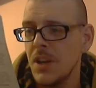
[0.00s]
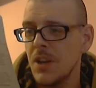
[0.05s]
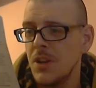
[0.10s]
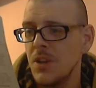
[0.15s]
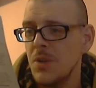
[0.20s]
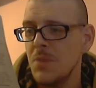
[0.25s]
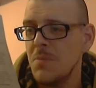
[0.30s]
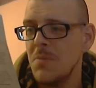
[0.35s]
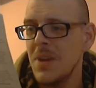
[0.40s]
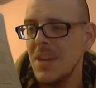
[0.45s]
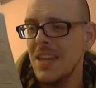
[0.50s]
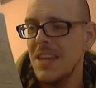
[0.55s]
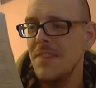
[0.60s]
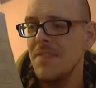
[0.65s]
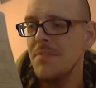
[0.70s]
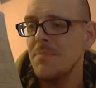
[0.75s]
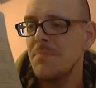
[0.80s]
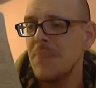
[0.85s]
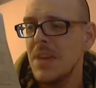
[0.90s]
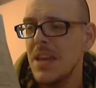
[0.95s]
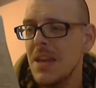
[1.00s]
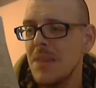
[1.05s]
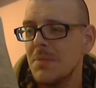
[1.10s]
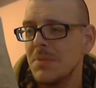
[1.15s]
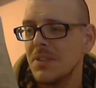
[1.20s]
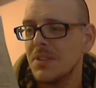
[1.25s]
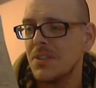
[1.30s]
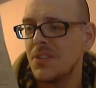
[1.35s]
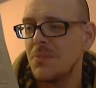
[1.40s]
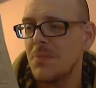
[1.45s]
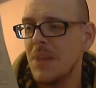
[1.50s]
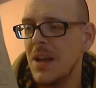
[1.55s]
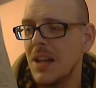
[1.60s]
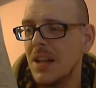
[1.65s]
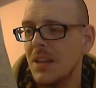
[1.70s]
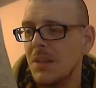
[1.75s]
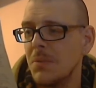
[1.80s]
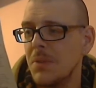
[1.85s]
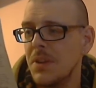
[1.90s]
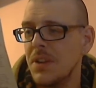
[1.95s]
You may even be able to
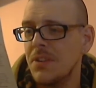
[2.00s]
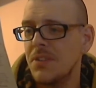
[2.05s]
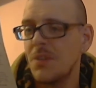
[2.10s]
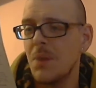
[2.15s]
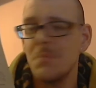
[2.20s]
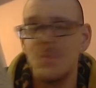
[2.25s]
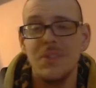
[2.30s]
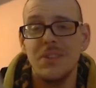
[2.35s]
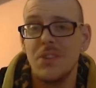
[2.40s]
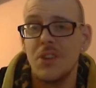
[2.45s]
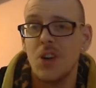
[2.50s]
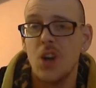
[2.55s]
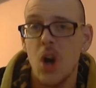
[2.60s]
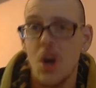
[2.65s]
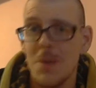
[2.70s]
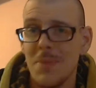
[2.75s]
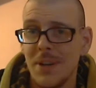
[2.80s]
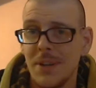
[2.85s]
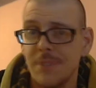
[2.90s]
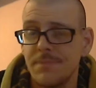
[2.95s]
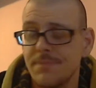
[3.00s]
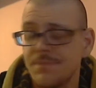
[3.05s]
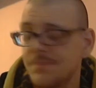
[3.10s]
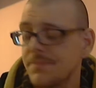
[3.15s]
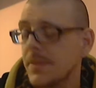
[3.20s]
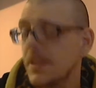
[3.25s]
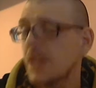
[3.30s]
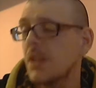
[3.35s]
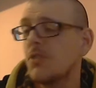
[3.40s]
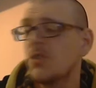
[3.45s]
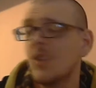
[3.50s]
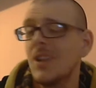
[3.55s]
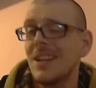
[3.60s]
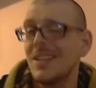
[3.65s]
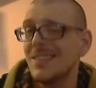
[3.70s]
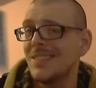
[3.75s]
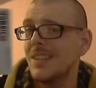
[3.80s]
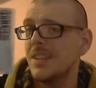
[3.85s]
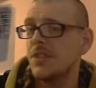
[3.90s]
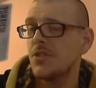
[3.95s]
smell when the zombies are coming. So
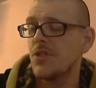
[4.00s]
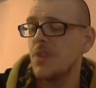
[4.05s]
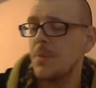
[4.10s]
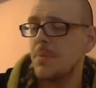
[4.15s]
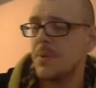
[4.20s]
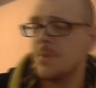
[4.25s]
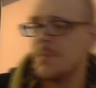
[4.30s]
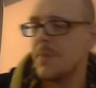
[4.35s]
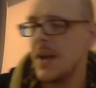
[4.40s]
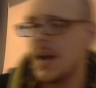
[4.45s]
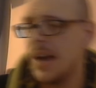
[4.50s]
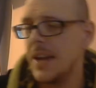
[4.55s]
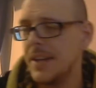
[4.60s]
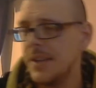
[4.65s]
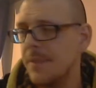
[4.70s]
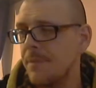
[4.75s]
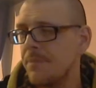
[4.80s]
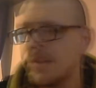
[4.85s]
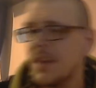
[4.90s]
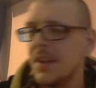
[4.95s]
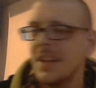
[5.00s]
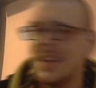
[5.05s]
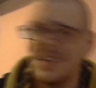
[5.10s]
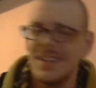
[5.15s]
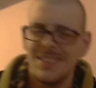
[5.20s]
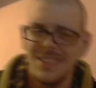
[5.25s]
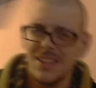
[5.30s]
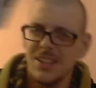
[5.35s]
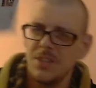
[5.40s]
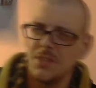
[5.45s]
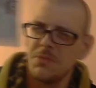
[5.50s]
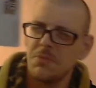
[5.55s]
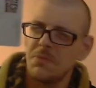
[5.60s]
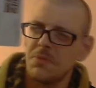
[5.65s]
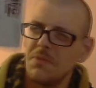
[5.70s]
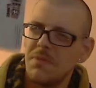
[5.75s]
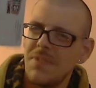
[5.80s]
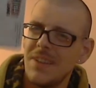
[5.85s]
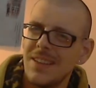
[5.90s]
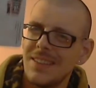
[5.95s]
that's the description behind it. I said this one's
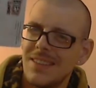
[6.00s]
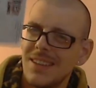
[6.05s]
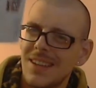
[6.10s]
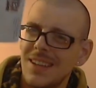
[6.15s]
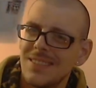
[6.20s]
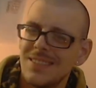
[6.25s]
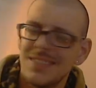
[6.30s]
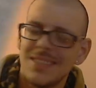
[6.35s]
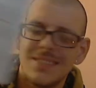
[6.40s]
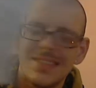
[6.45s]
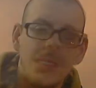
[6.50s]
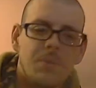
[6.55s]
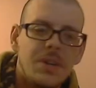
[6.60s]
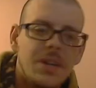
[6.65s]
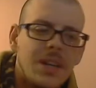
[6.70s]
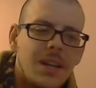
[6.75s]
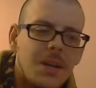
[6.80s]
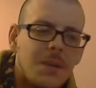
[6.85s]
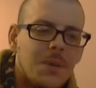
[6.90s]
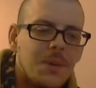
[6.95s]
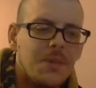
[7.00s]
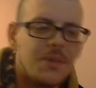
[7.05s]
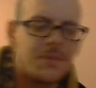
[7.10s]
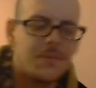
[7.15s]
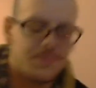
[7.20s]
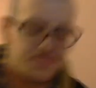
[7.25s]
some fantastic sounding liquids.